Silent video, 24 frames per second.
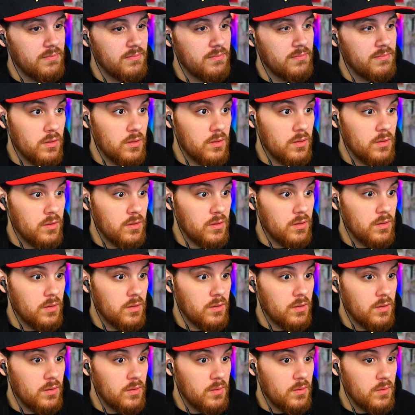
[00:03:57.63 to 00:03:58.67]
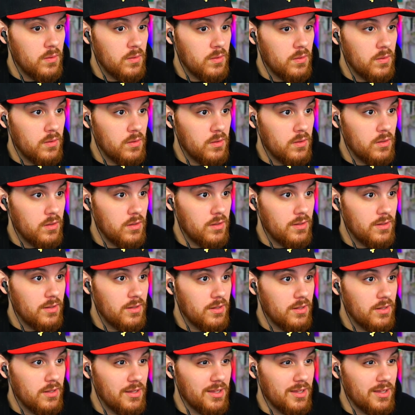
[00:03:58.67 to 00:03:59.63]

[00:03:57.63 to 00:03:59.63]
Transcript: [no speech]